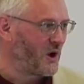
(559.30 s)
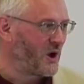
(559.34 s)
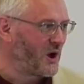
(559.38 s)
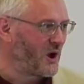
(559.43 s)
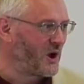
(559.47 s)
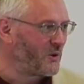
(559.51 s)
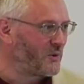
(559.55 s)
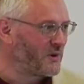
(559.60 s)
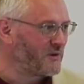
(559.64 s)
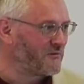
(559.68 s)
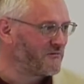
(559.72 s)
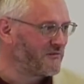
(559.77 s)

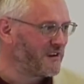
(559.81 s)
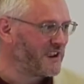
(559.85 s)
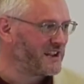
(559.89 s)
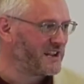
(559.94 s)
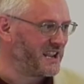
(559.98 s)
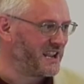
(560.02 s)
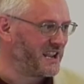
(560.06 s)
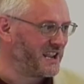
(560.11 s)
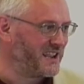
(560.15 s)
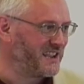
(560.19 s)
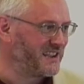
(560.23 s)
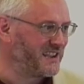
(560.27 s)
Are we
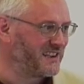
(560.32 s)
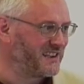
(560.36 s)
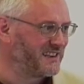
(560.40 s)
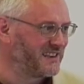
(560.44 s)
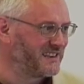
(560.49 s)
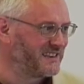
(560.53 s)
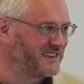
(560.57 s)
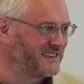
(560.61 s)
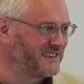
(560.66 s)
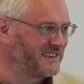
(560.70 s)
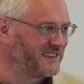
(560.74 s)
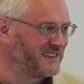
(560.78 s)
ready
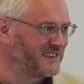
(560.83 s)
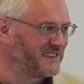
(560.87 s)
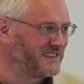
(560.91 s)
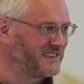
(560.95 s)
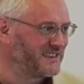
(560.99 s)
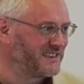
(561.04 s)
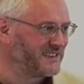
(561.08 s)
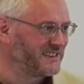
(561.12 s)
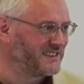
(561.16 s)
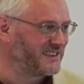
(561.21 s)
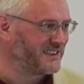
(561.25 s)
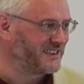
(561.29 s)

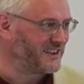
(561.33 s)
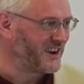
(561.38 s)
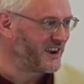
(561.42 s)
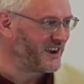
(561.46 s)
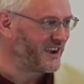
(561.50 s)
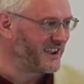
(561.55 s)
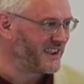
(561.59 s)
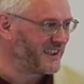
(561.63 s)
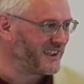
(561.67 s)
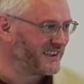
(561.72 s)
to die